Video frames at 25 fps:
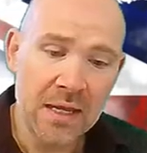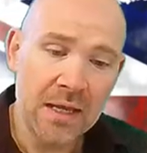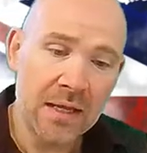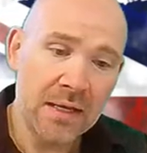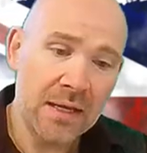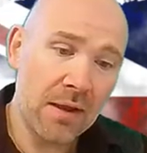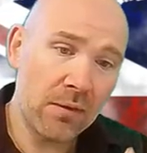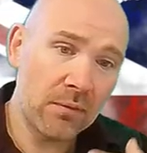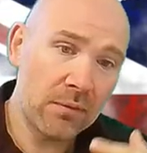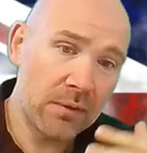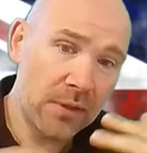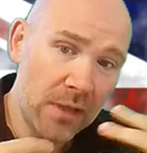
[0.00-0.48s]

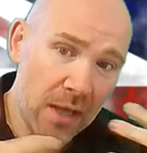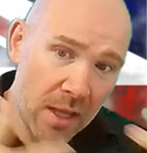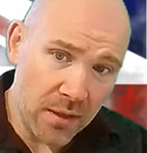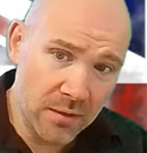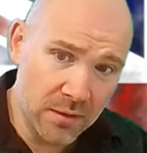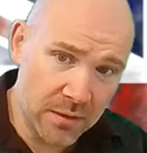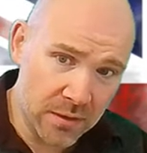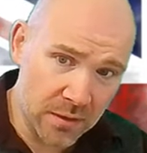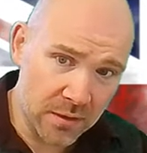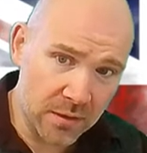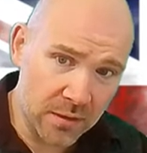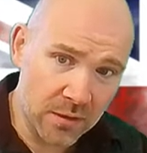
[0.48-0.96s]
Now,
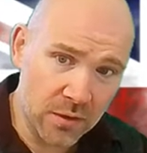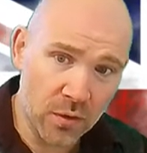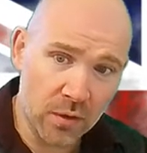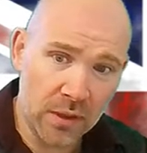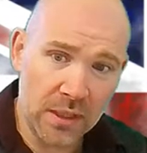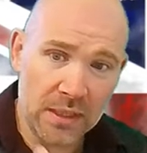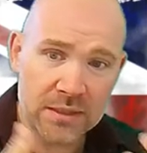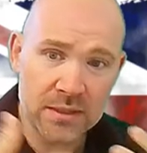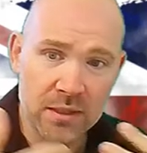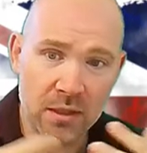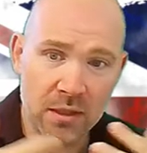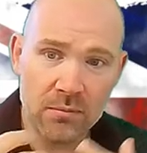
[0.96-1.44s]
London got
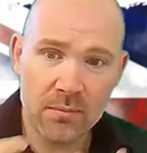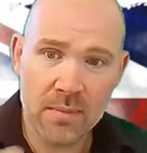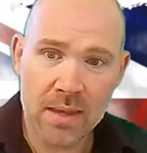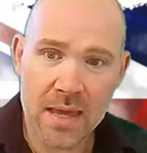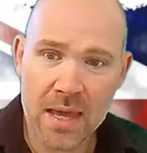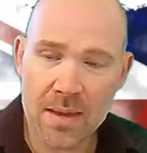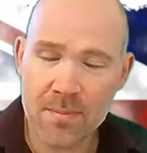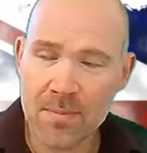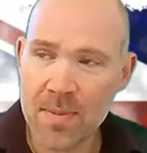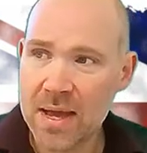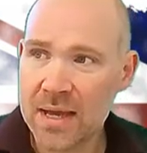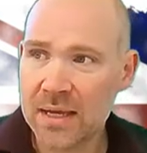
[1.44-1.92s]
its own
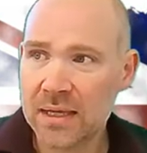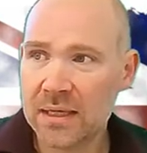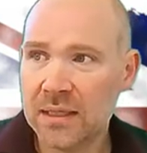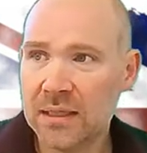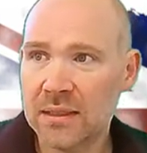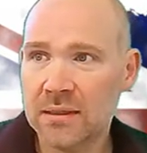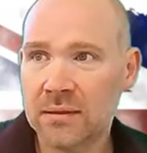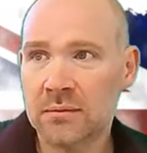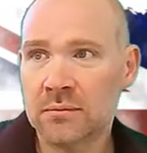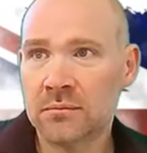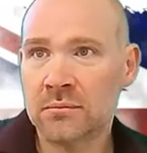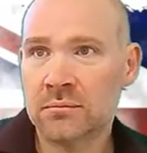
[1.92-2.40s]
mayor back
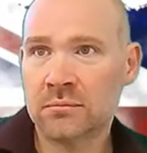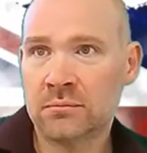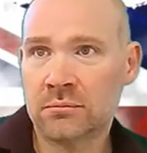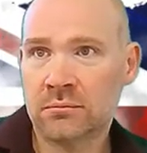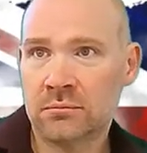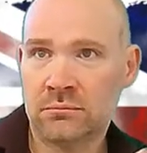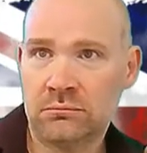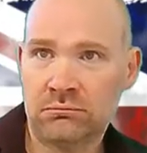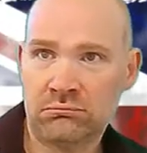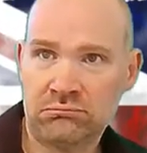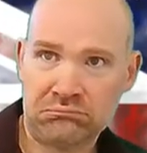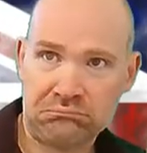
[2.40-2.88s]

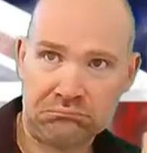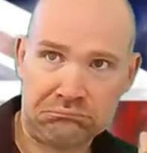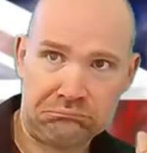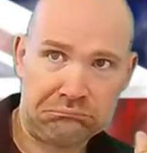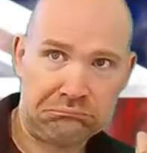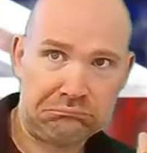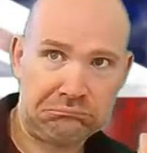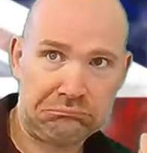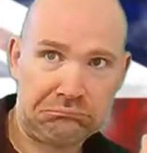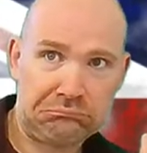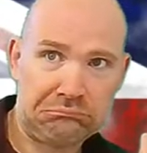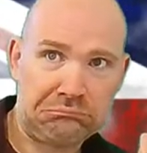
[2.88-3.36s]
in
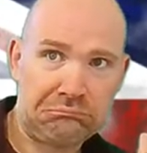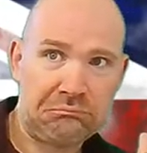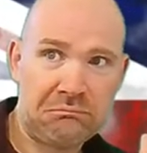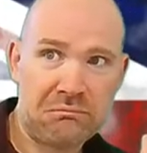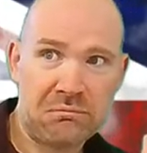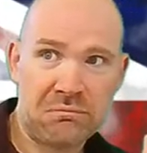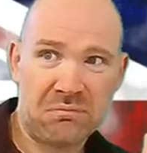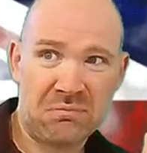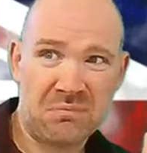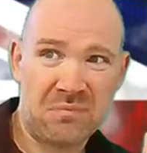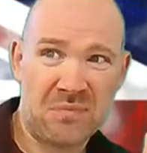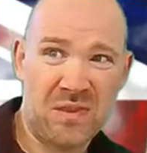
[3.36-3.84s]

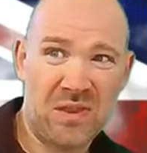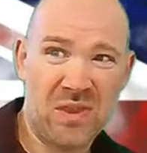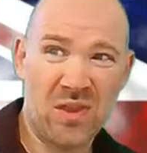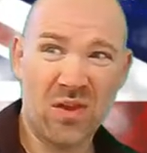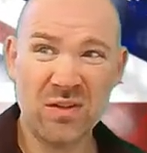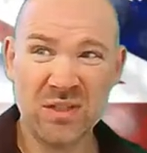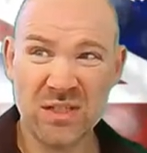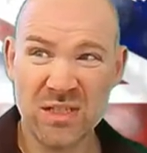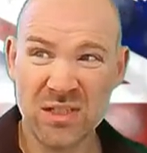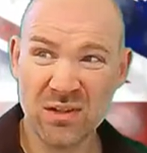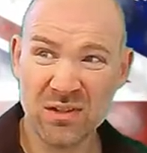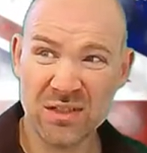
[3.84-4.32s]

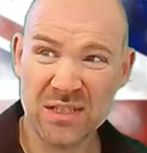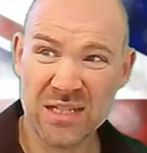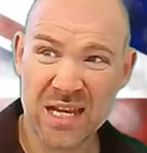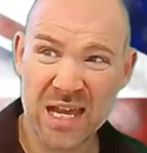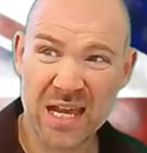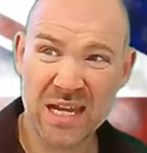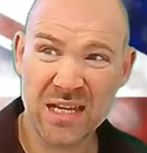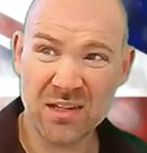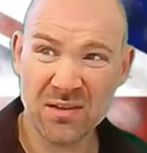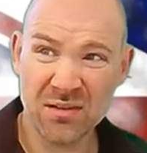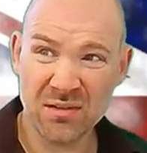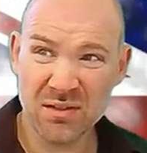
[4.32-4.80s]

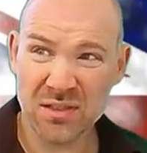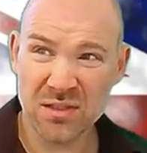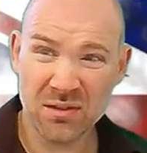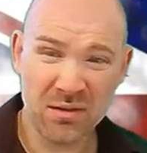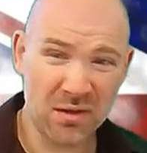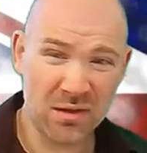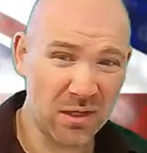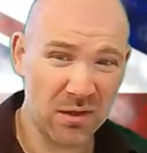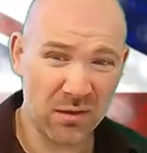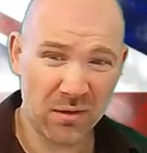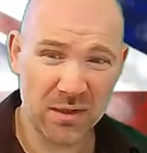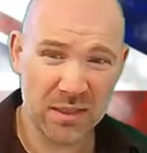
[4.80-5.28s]
1998,
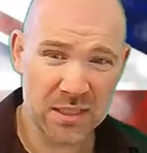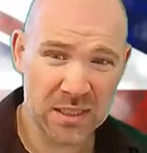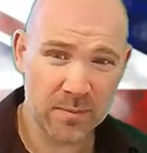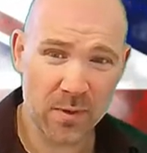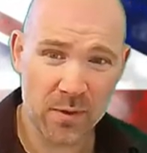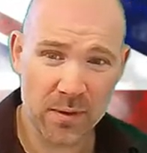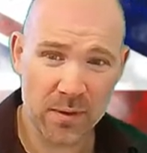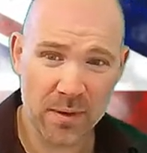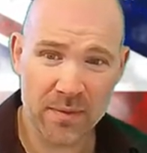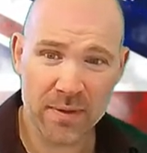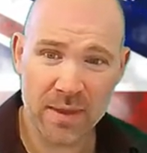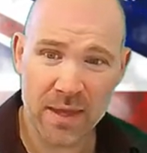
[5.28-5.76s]
1999,
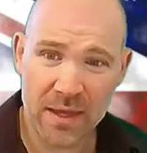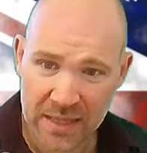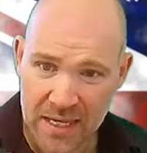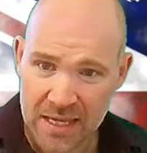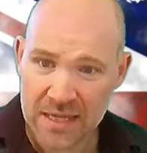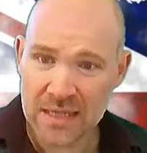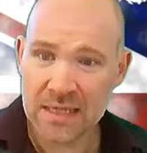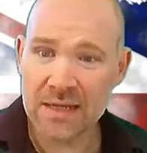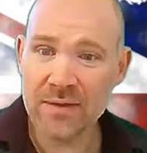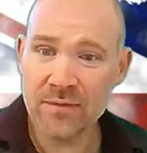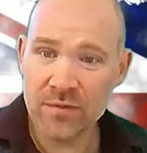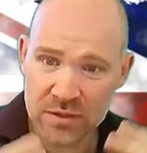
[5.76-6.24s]
somewhere around there.
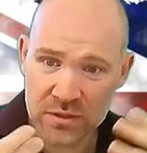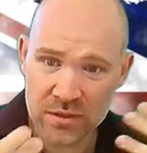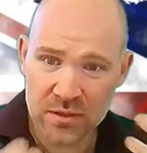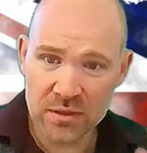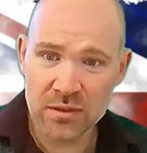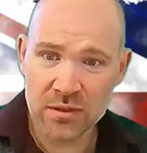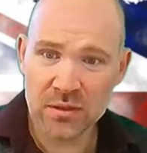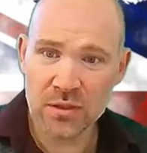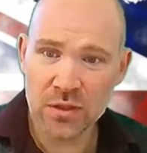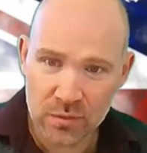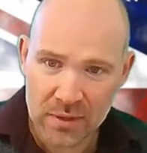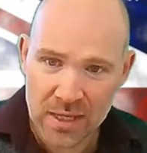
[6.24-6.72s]
Ken
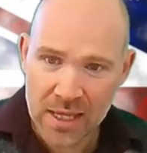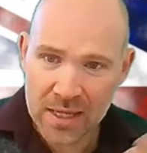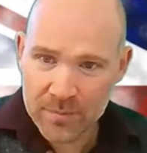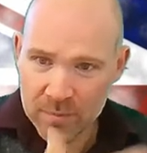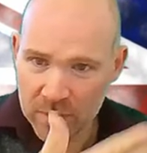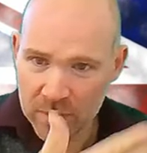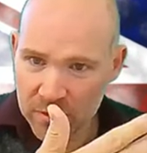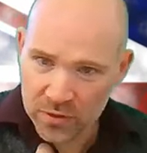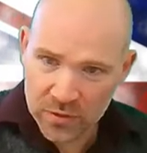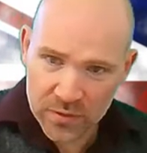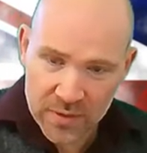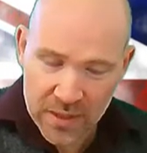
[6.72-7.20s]
Livingstone, New
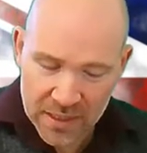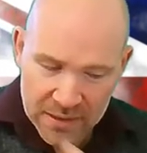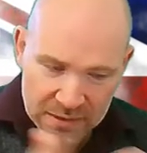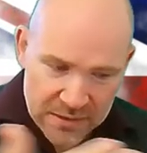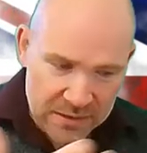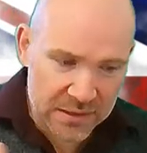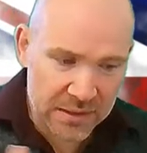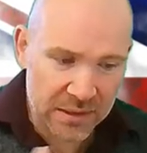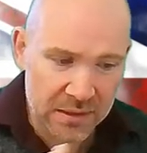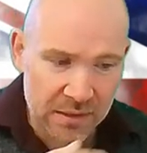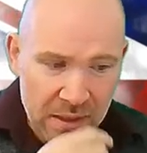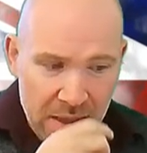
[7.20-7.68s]
Labour
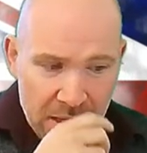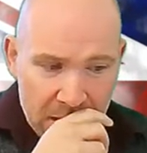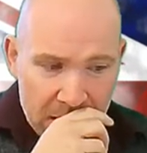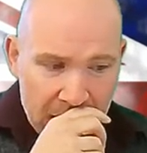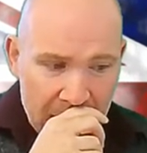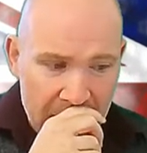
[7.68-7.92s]
created it.